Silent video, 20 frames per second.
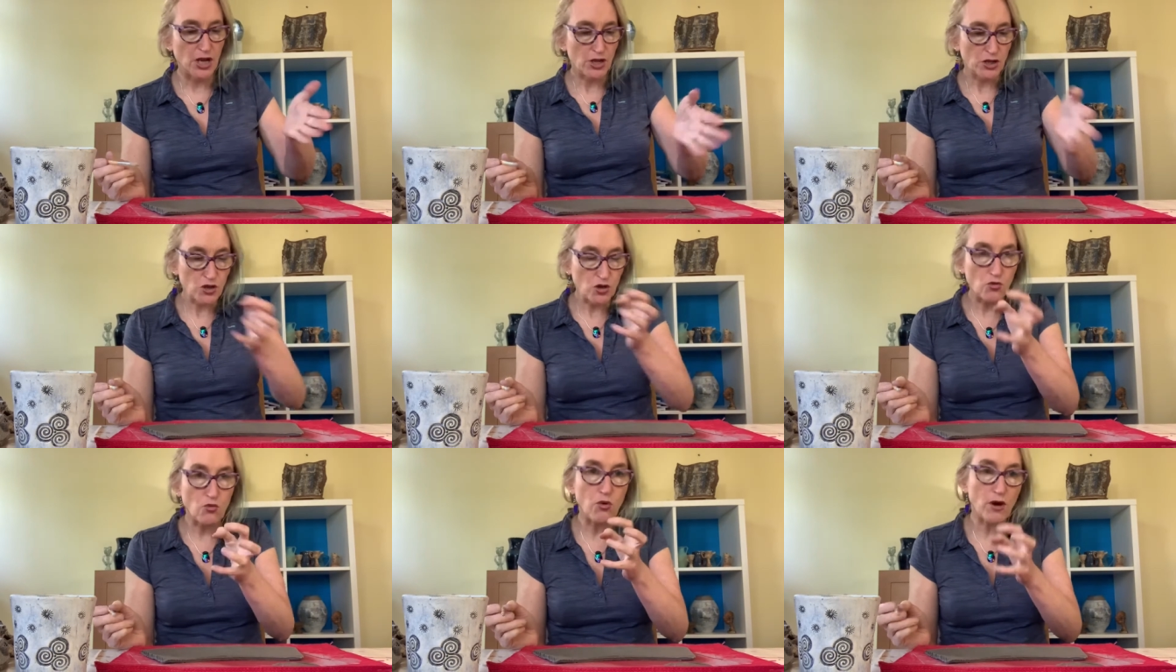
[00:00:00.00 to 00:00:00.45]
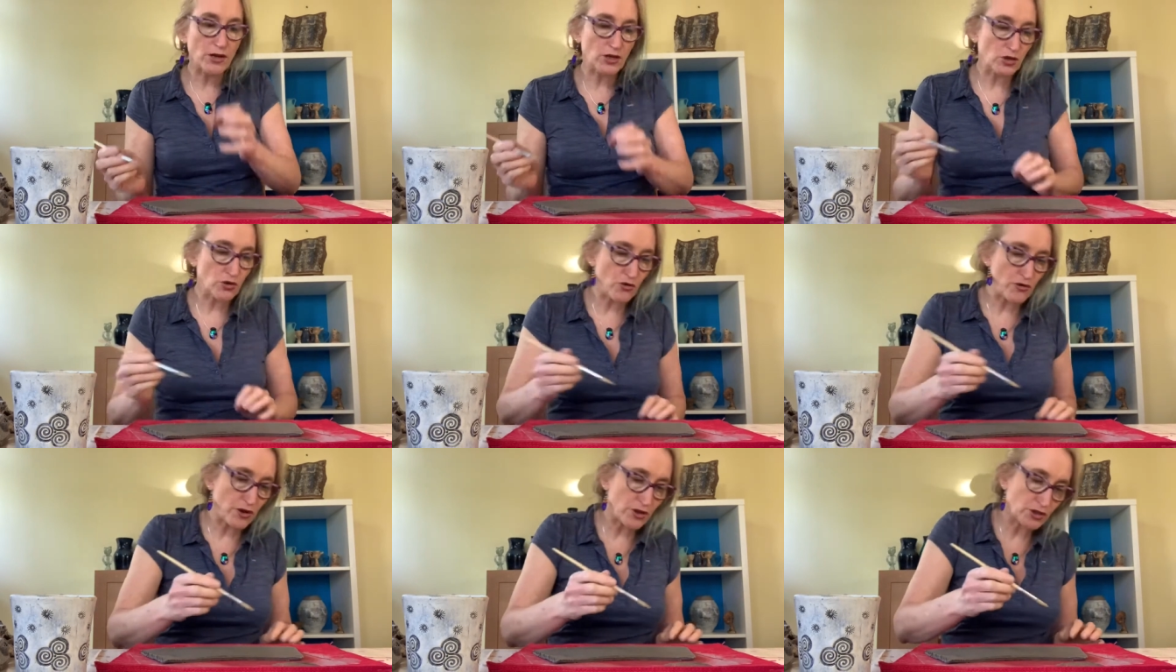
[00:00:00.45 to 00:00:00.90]
You want
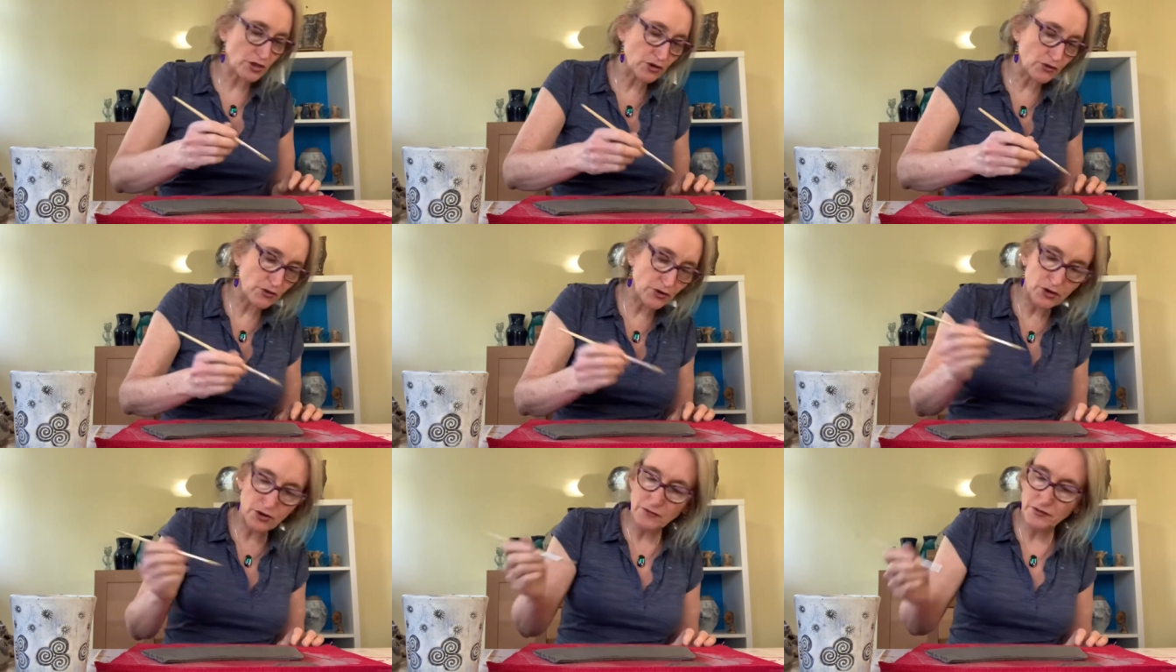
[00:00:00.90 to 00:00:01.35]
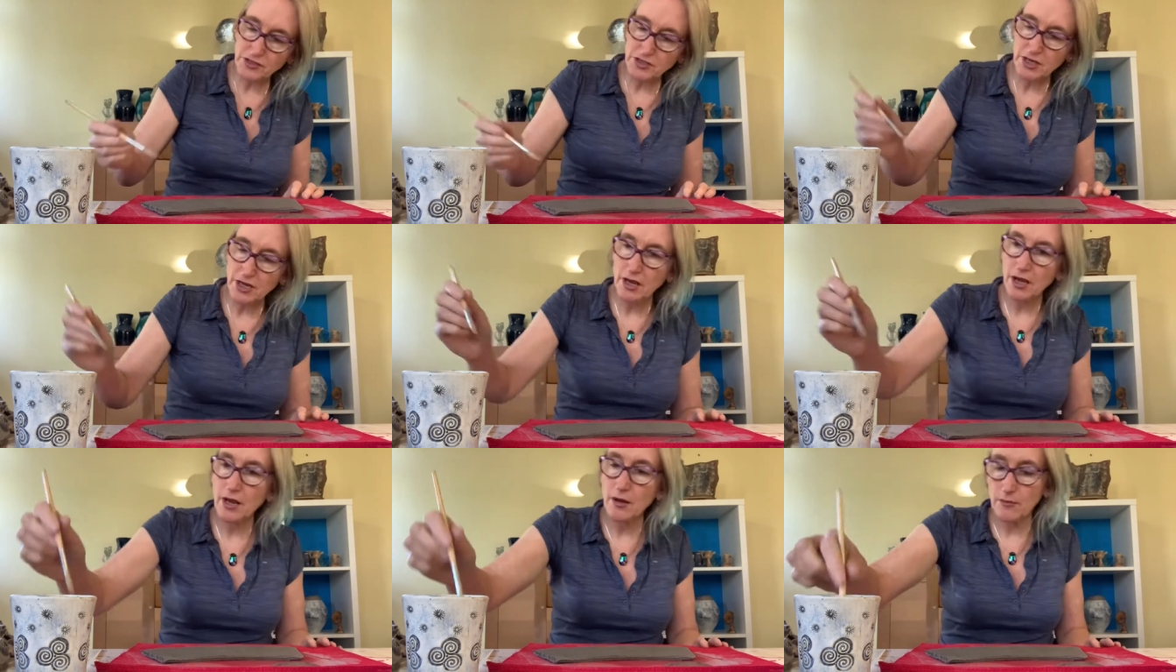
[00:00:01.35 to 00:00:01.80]
all those grooves
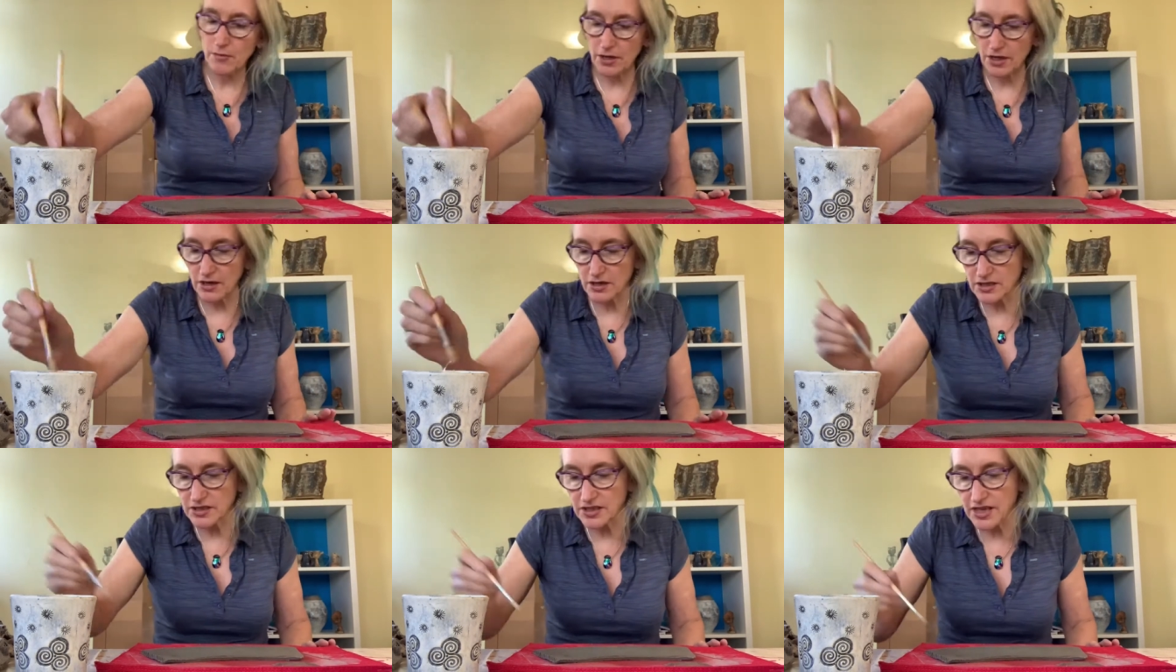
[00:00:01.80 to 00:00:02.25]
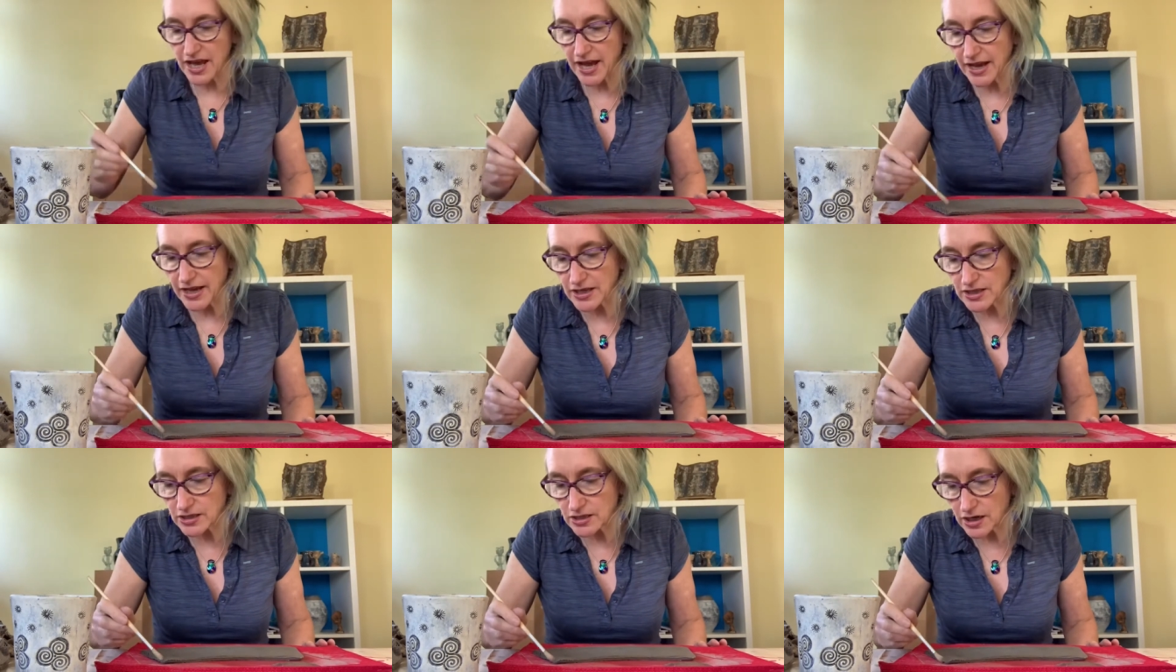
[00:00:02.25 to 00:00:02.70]
because that
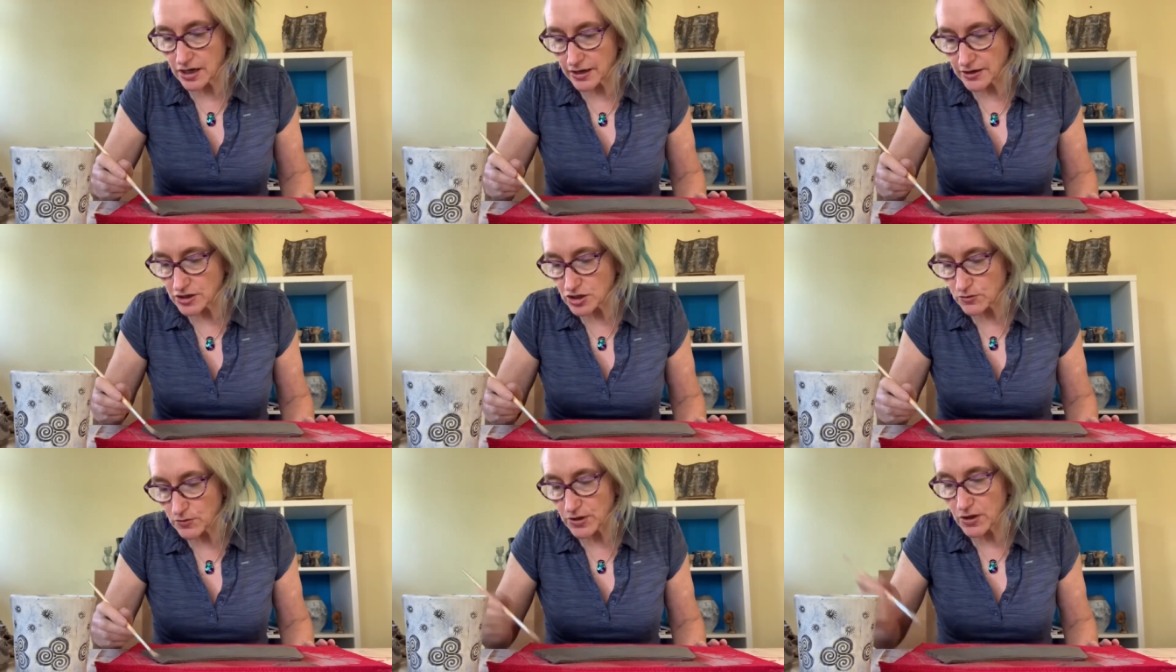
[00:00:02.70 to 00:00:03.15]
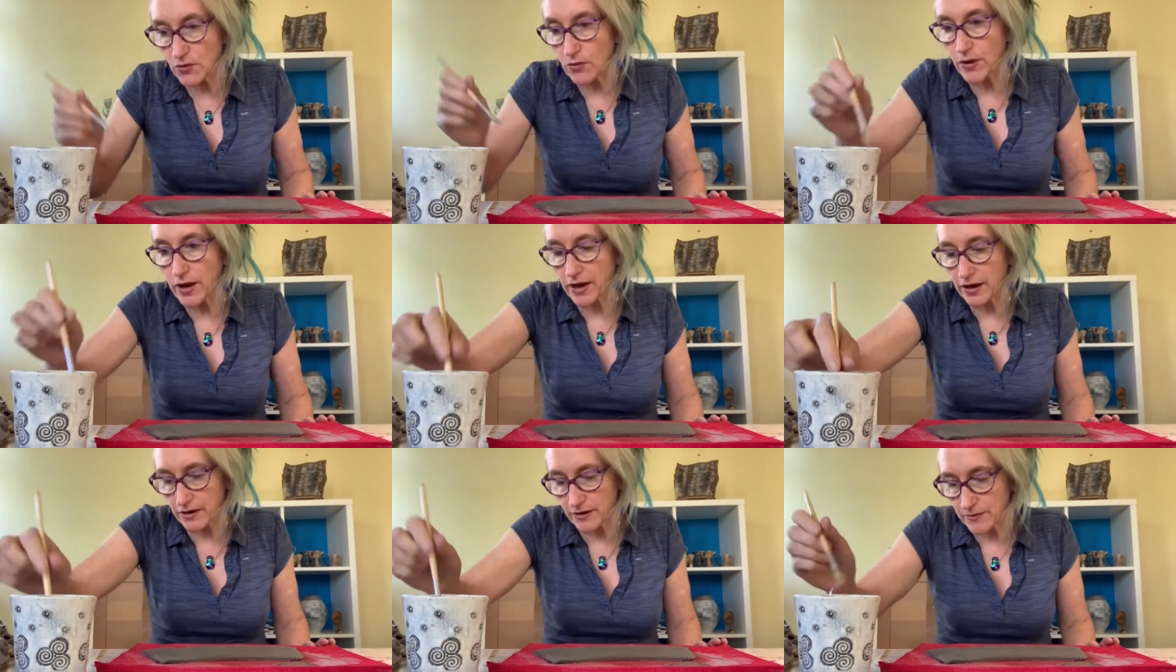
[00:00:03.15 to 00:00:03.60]
is going to be
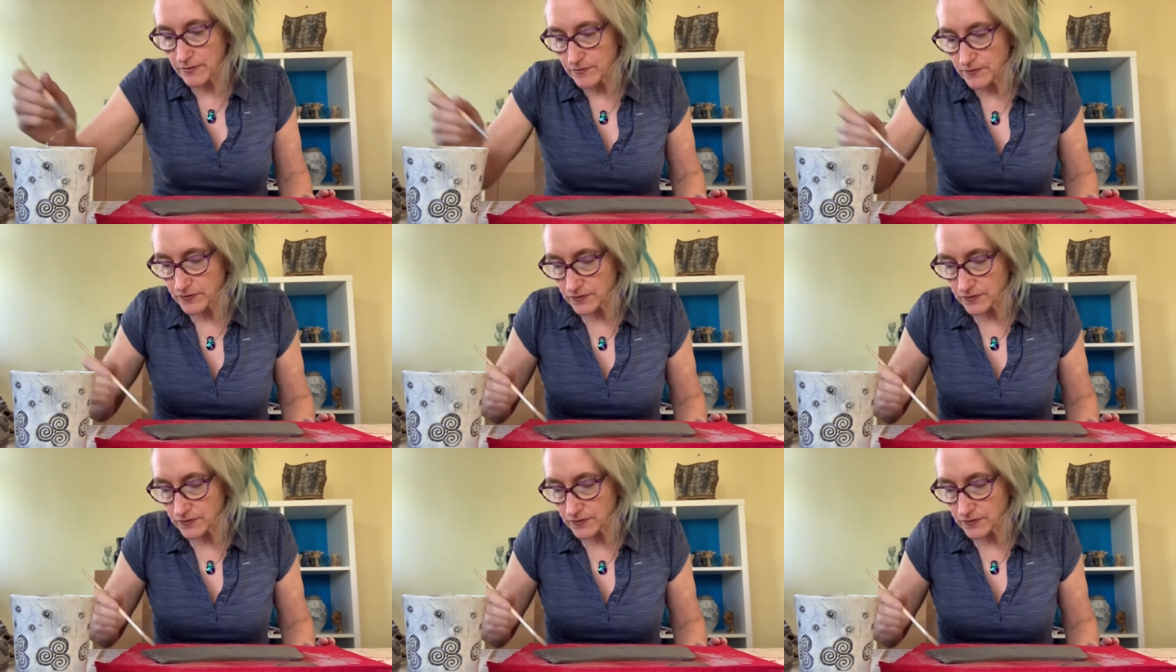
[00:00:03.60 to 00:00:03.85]
where